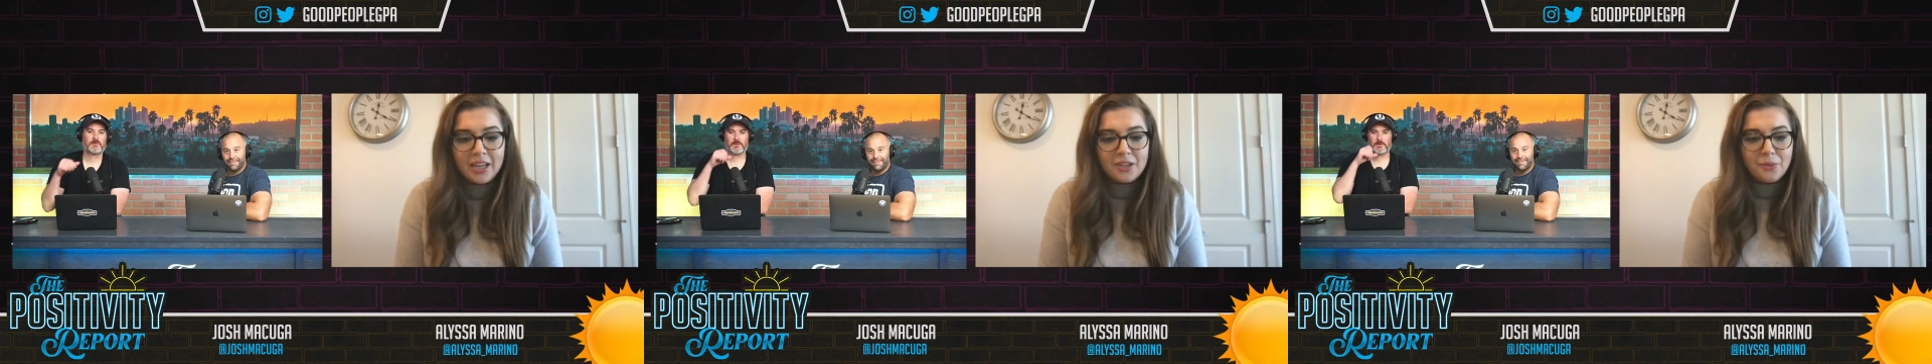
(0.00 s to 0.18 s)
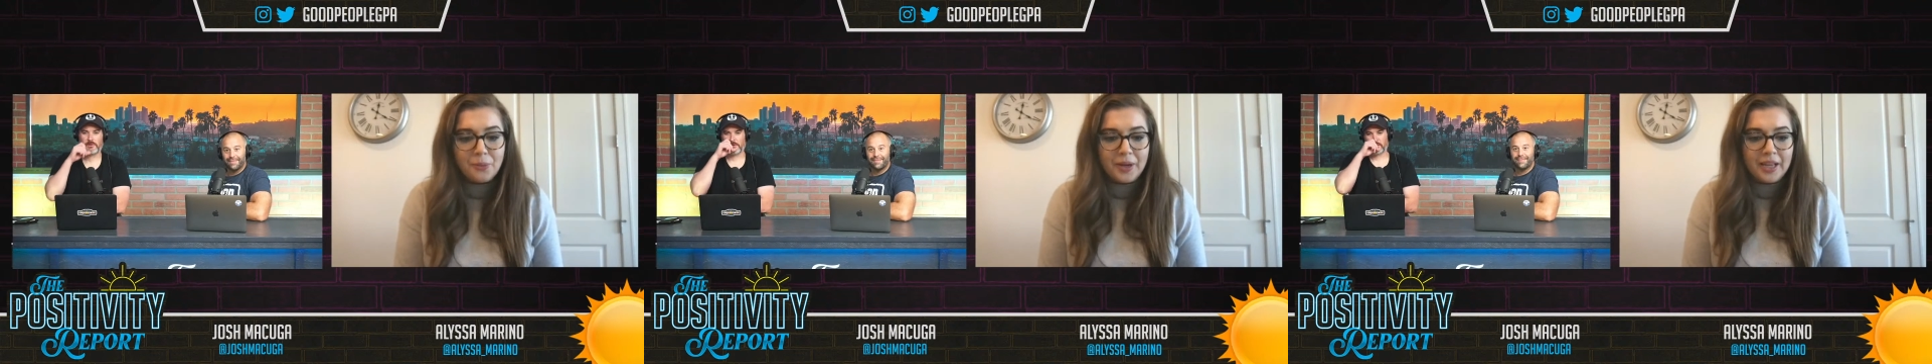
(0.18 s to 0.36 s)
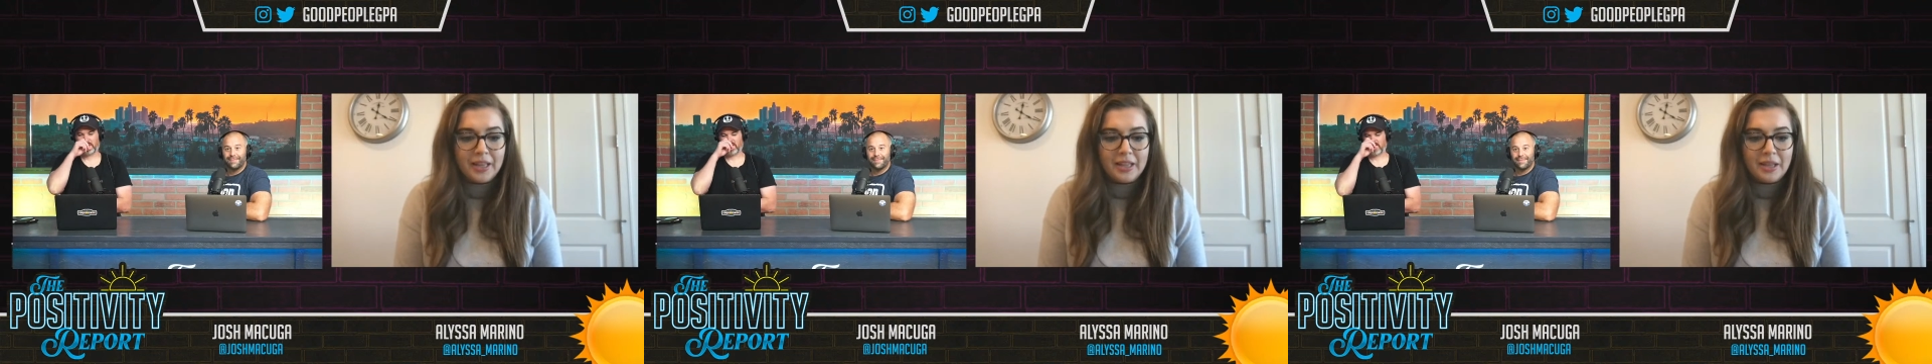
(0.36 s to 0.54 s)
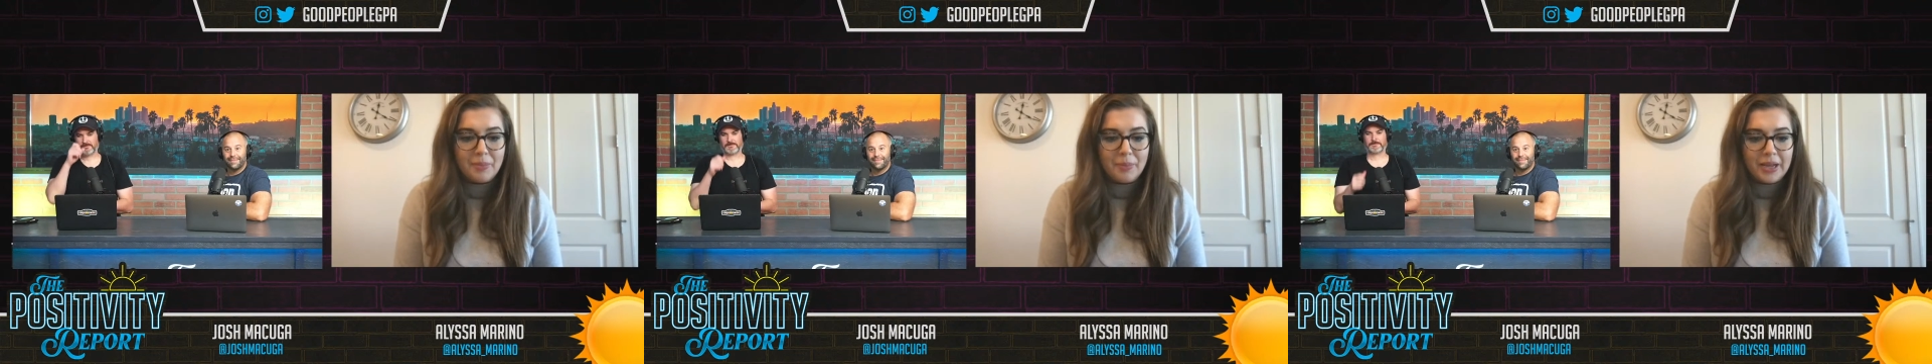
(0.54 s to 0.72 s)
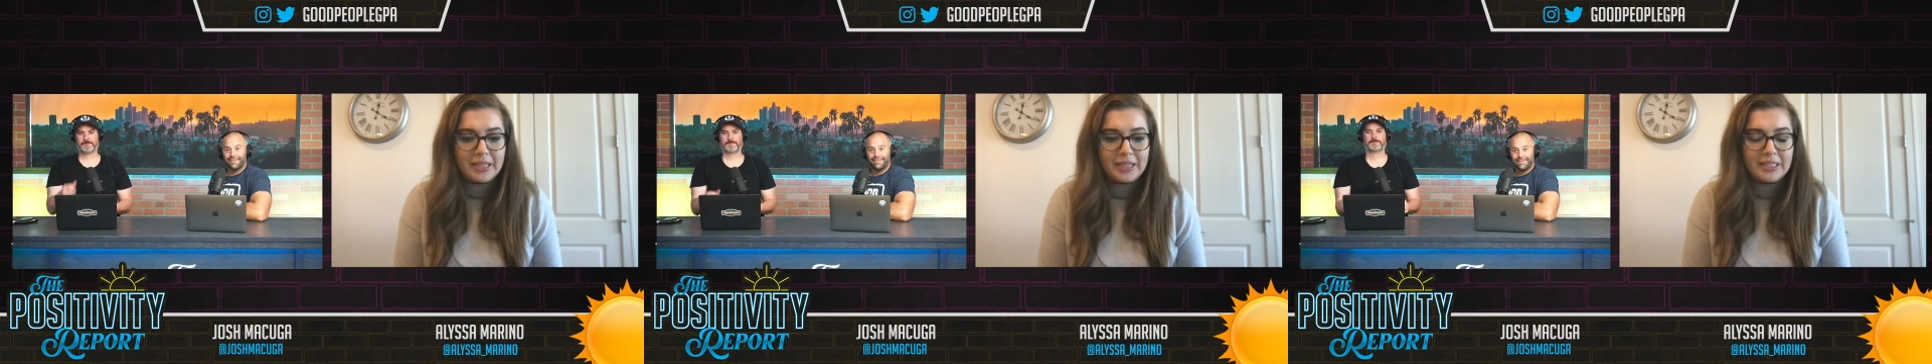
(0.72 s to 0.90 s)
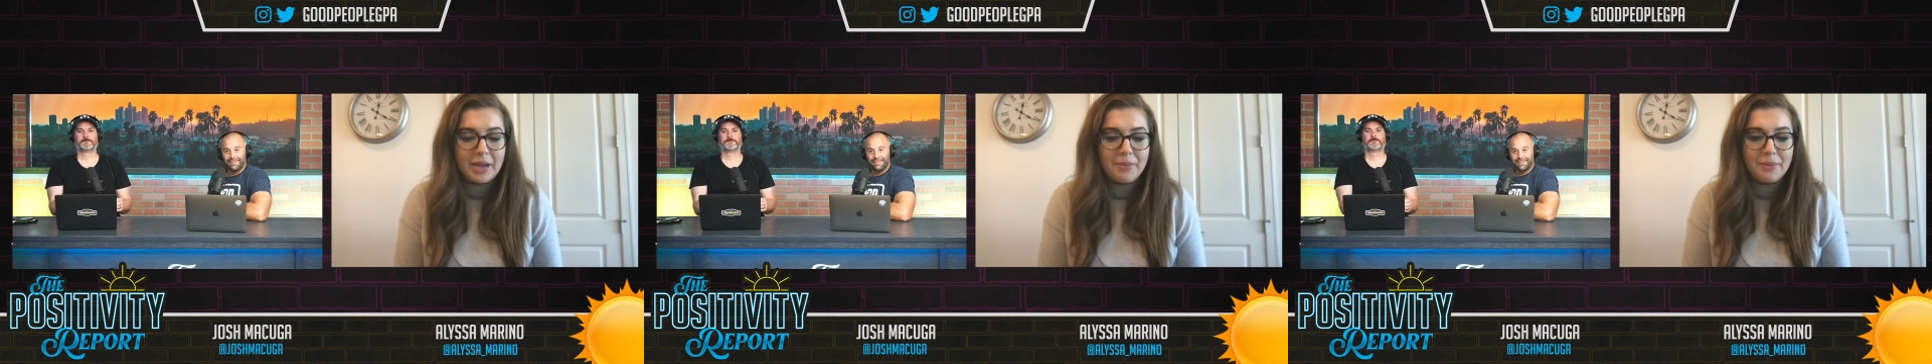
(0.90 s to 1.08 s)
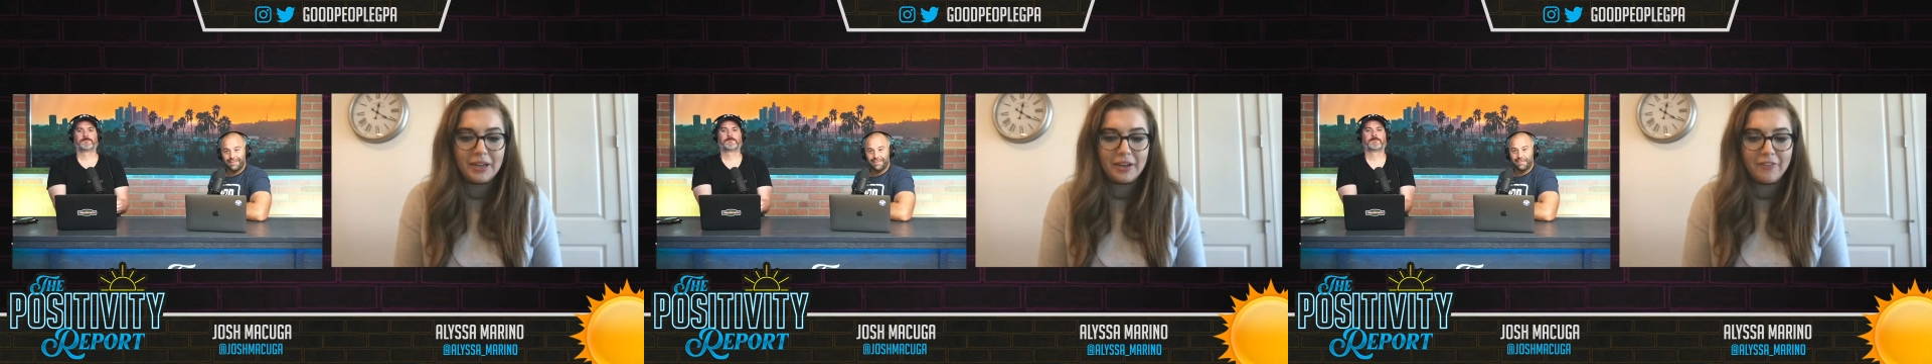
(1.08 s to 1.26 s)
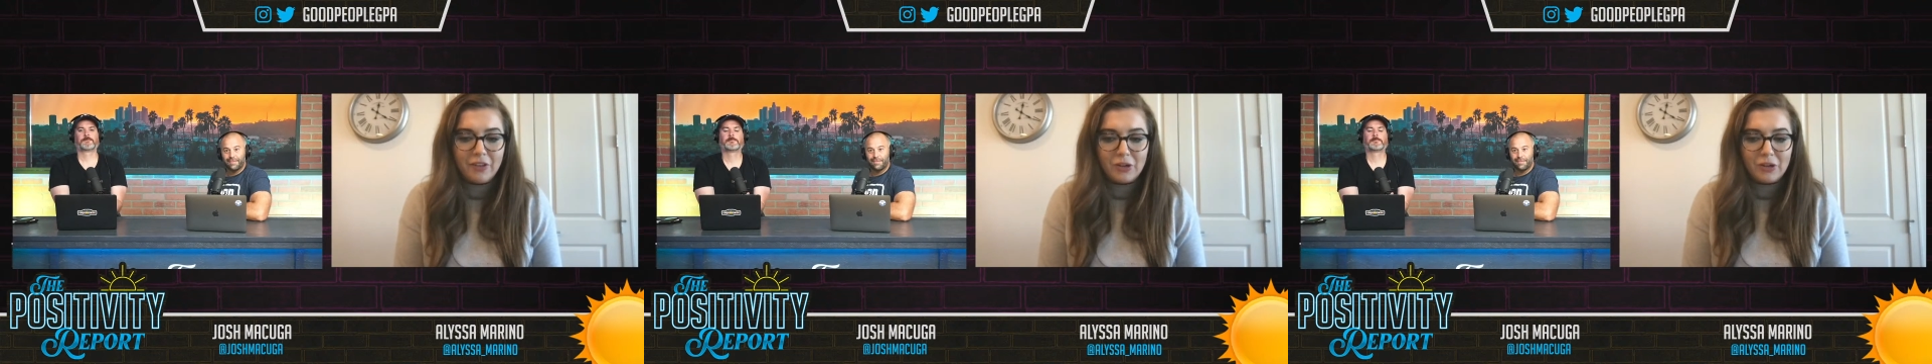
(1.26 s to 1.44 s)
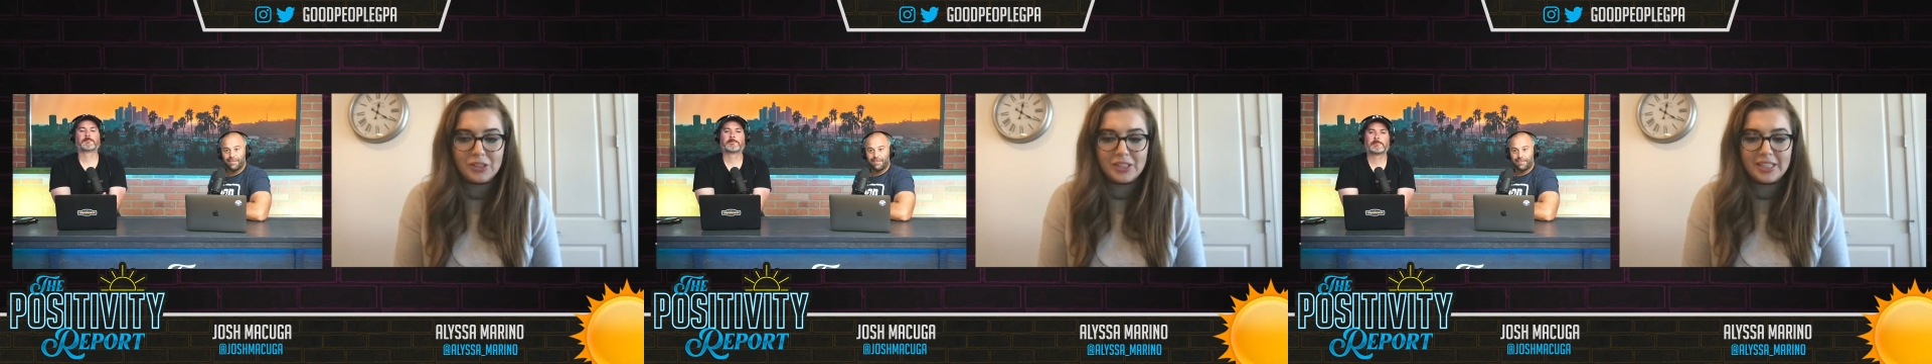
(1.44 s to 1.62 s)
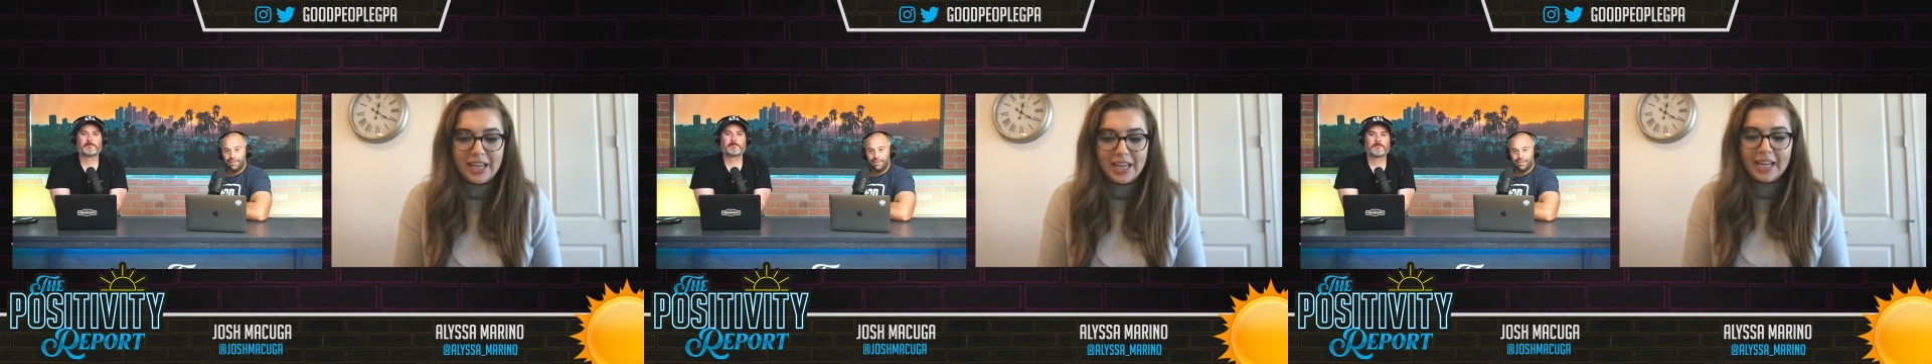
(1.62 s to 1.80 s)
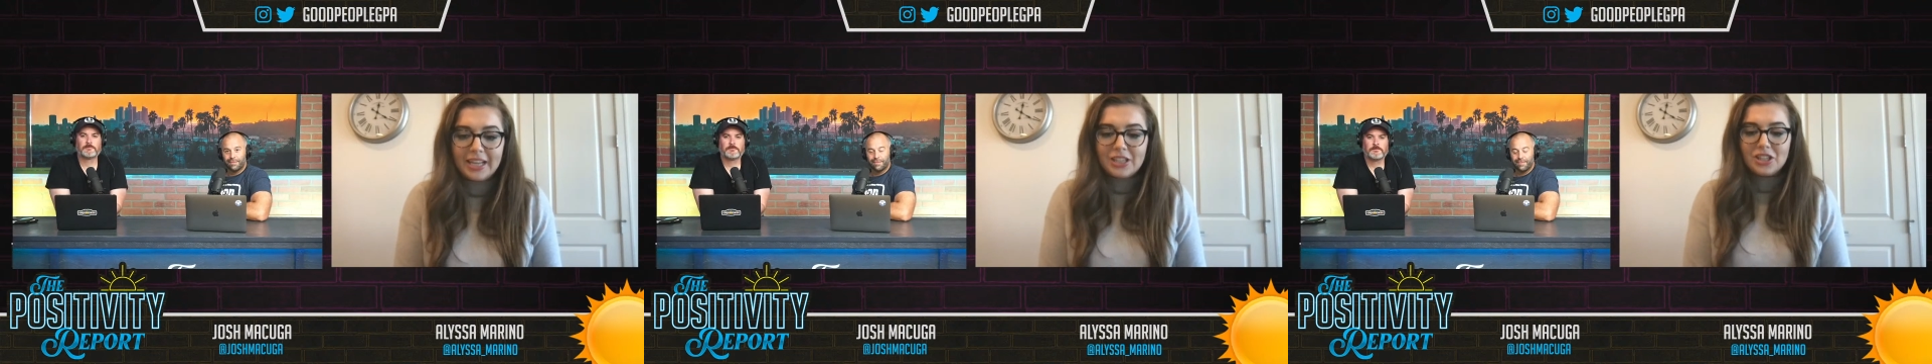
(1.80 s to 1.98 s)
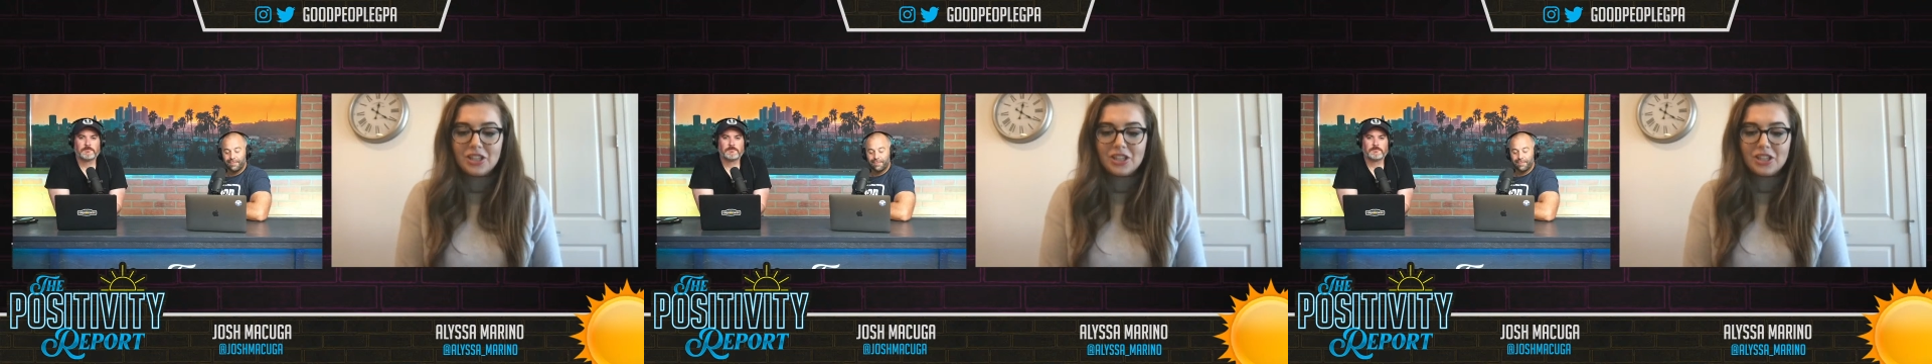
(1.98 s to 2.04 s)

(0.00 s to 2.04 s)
When the pandemic first hit,